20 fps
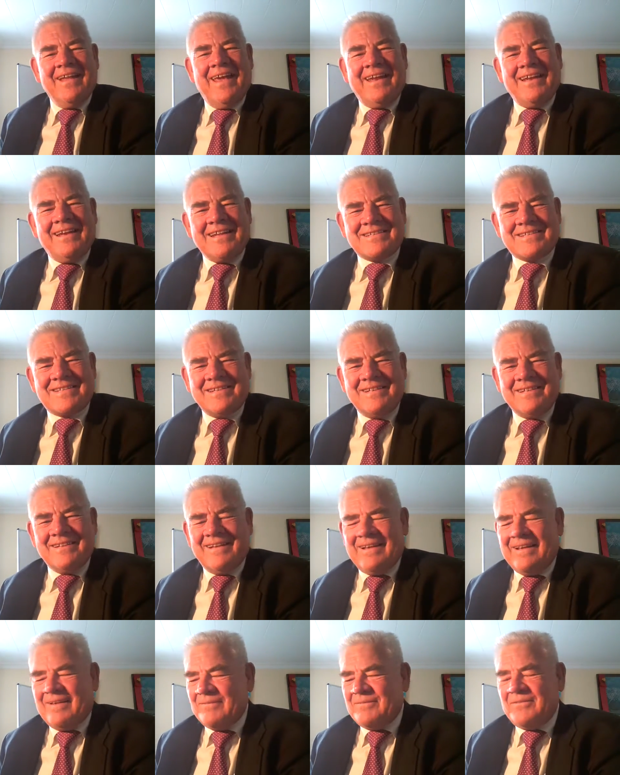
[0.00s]
and listen,
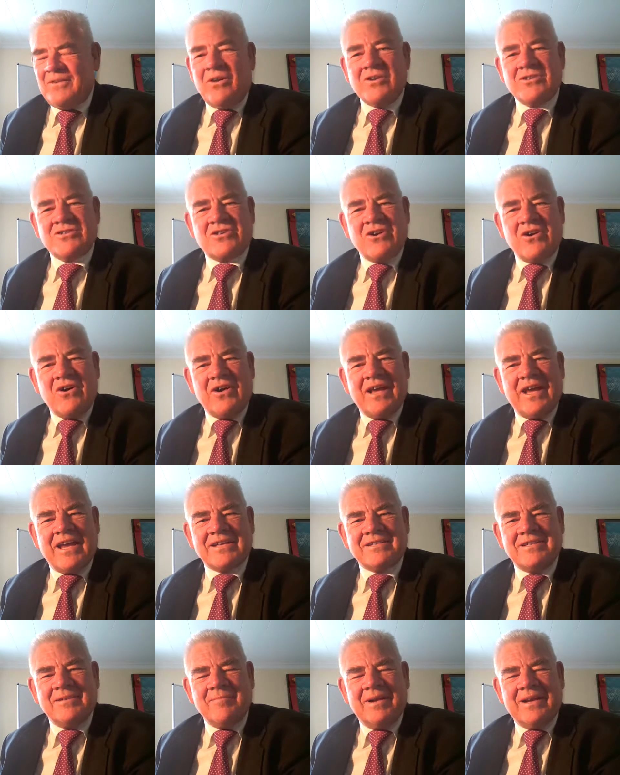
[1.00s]
nice guy,
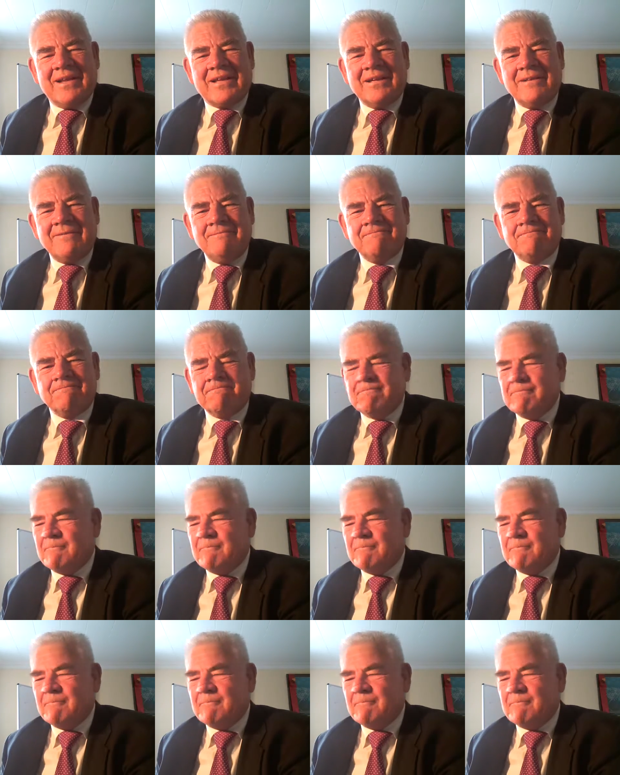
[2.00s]
Ashley Milliken.